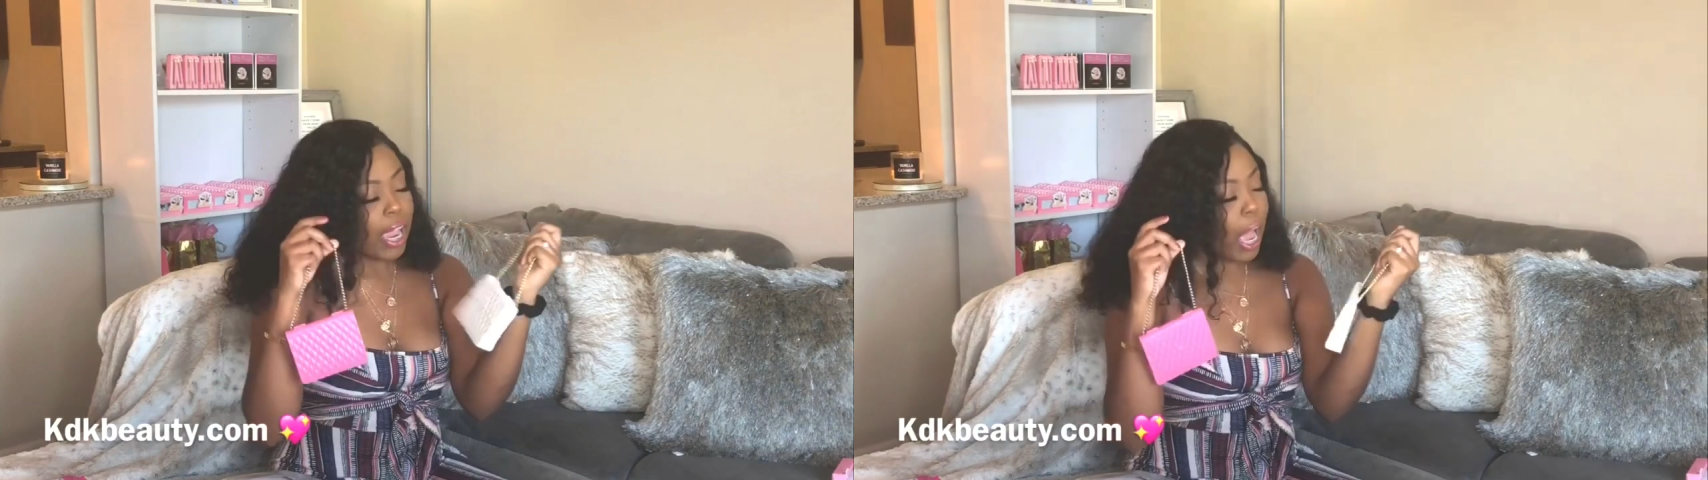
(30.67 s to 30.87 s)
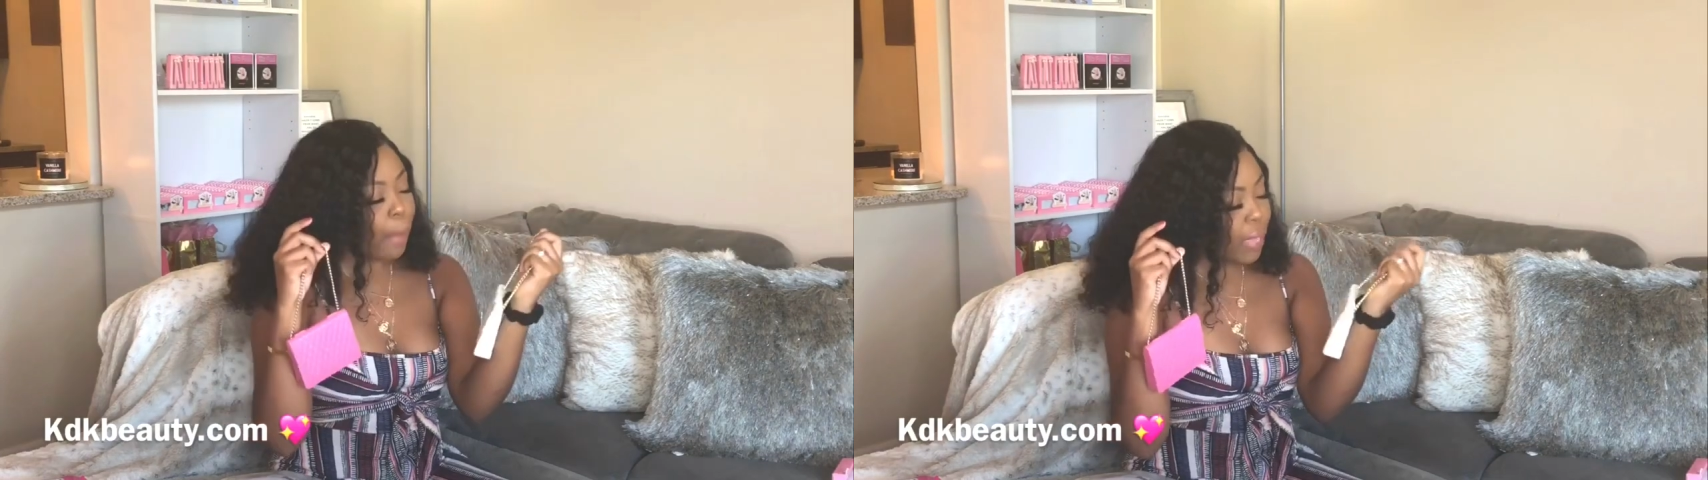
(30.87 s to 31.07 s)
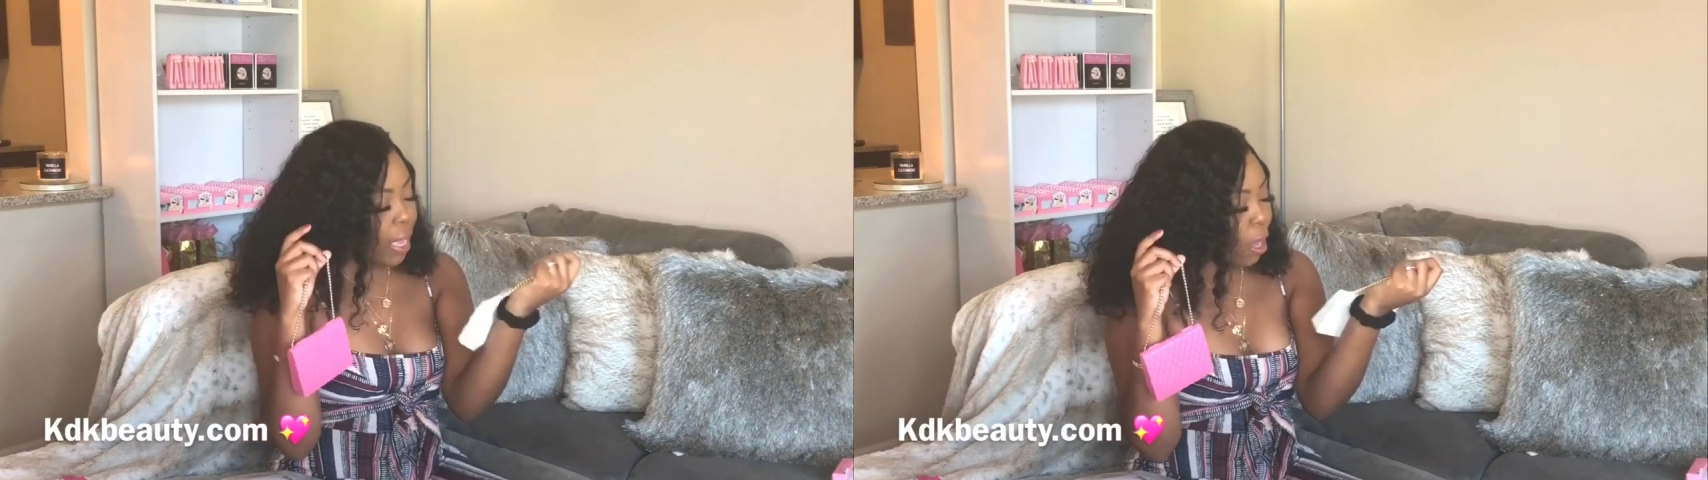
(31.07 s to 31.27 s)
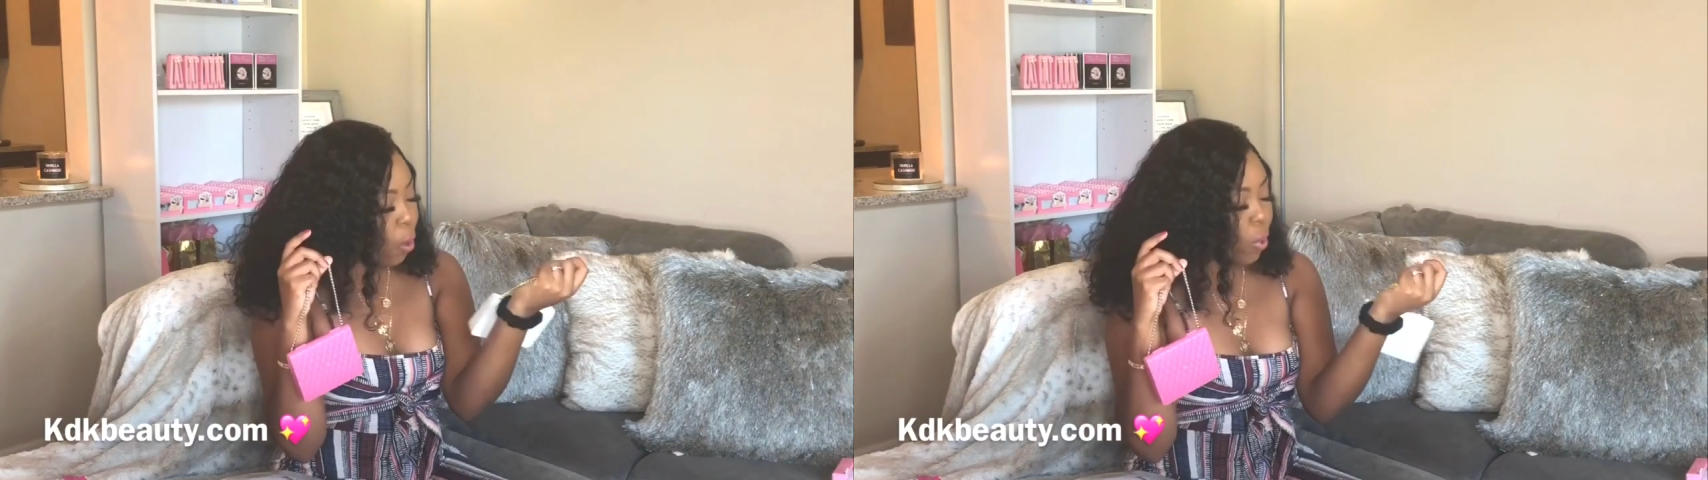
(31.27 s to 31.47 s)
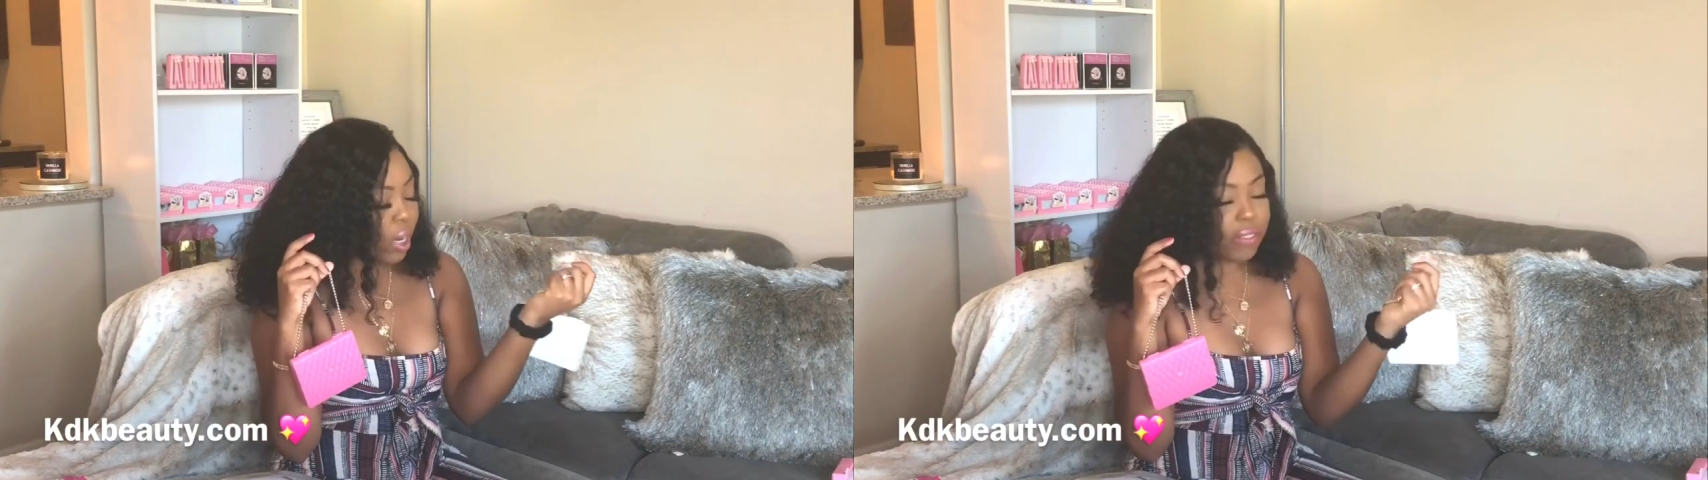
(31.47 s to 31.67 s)
copying
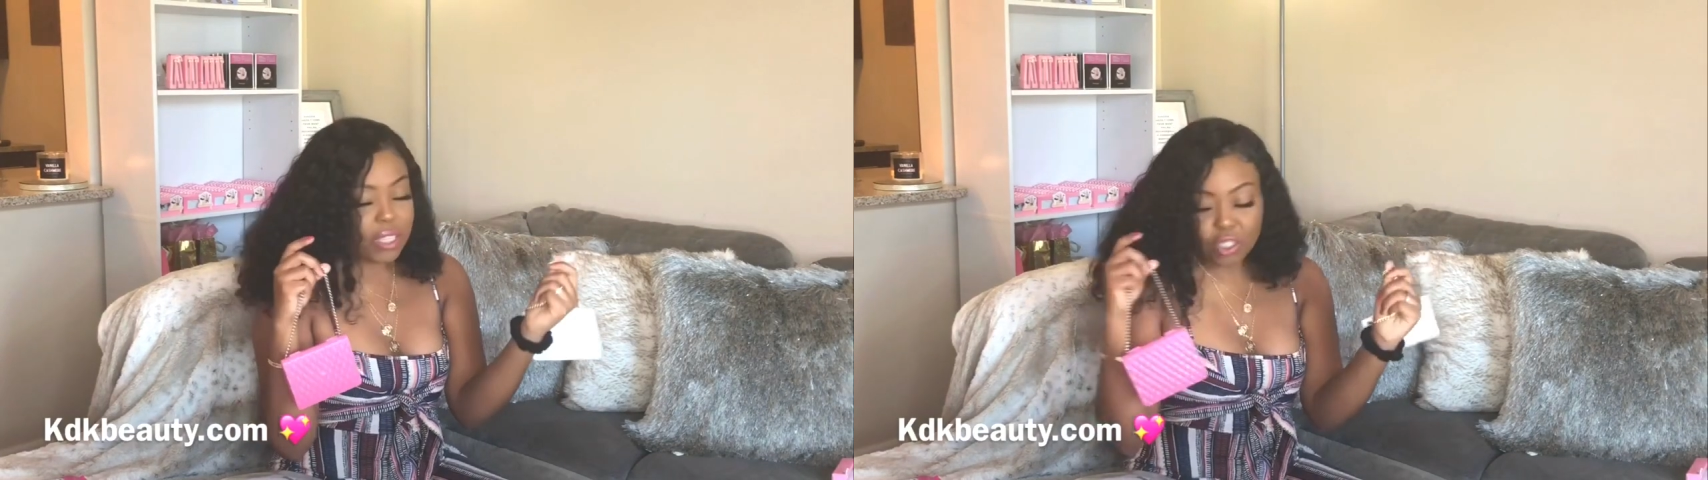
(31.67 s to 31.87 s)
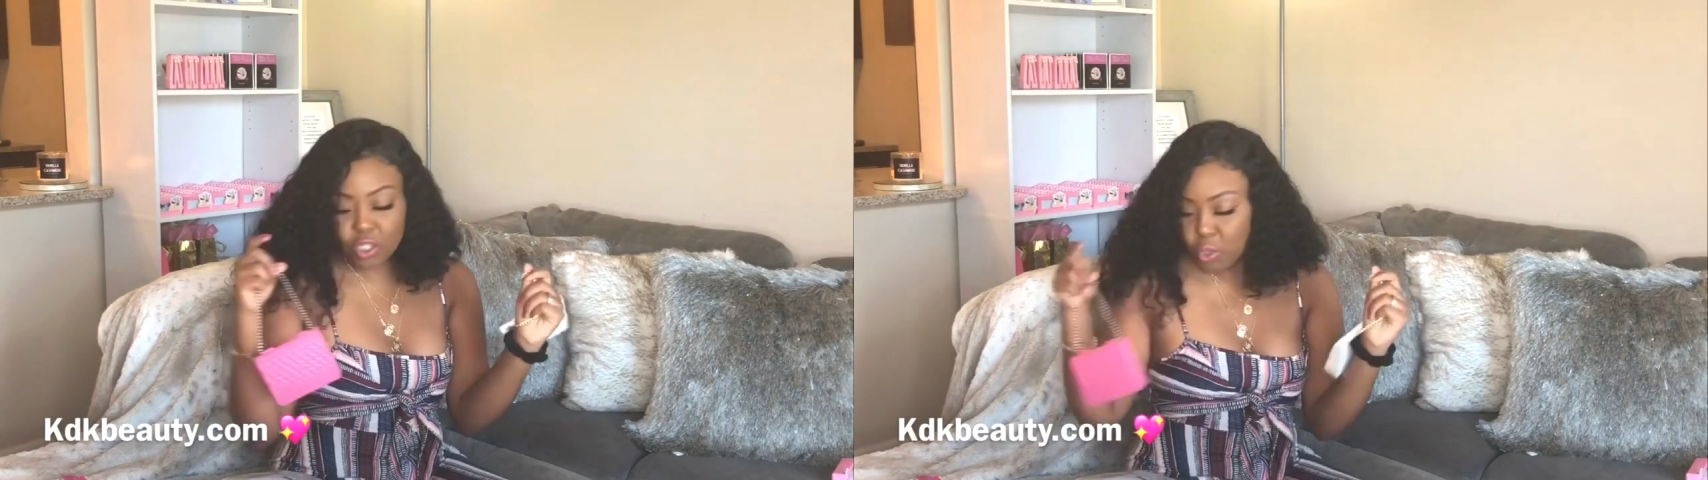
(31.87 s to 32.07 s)
one of these